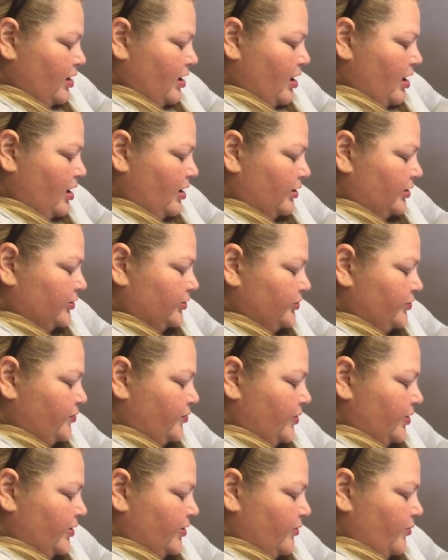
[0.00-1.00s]
hot glue
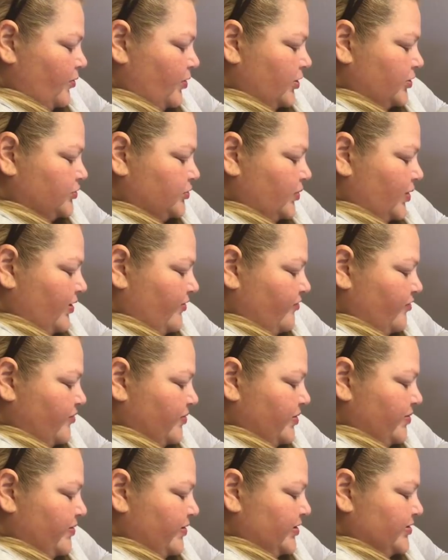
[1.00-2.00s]
works well for
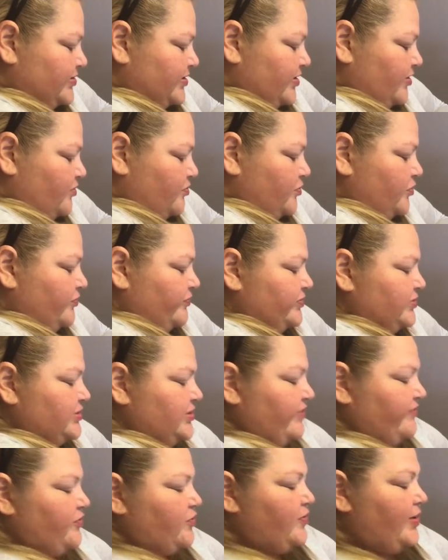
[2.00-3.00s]
me because I don't move
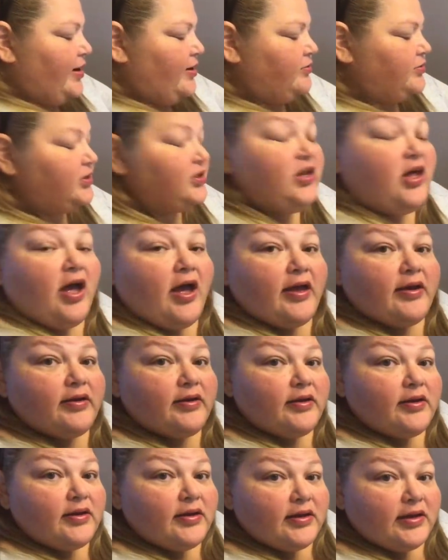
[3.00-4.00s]
stuff around a lot.
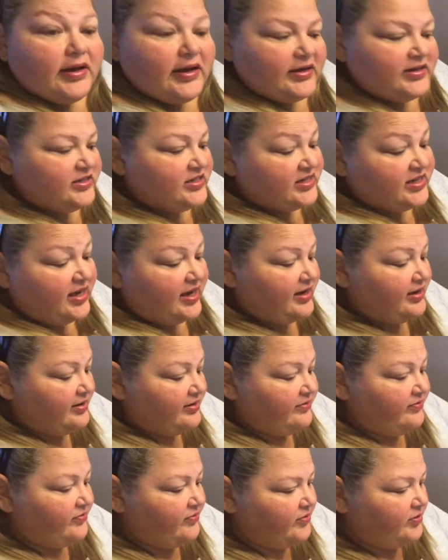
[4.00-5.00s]
I just kind
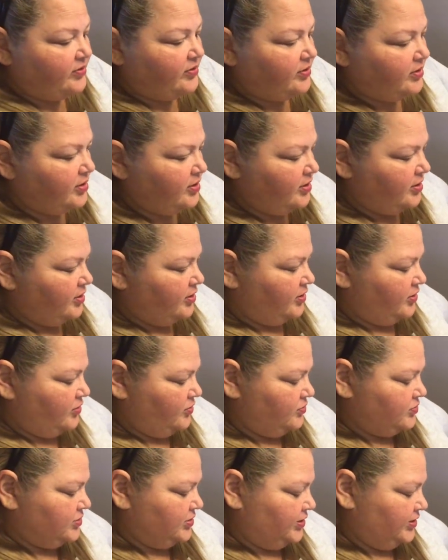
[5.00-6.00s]
of
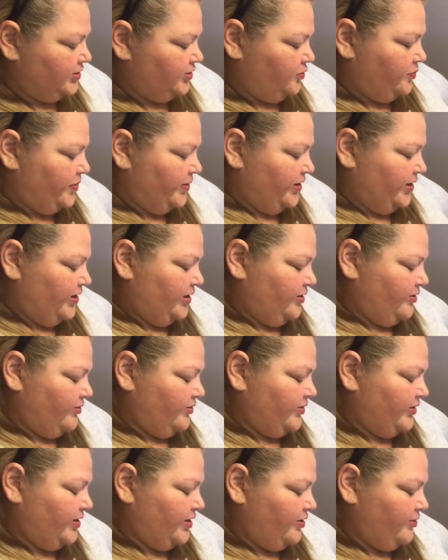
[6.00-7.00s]
use a little bit here
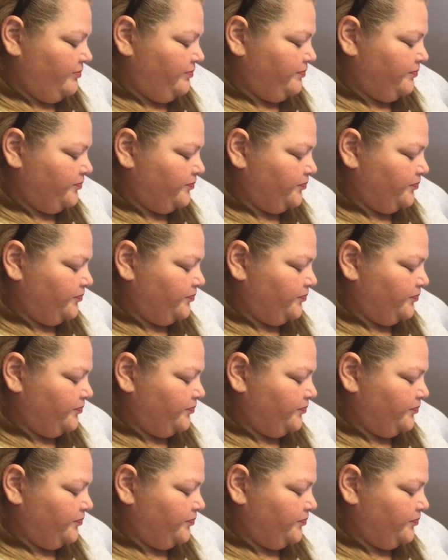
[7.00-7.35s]
and there.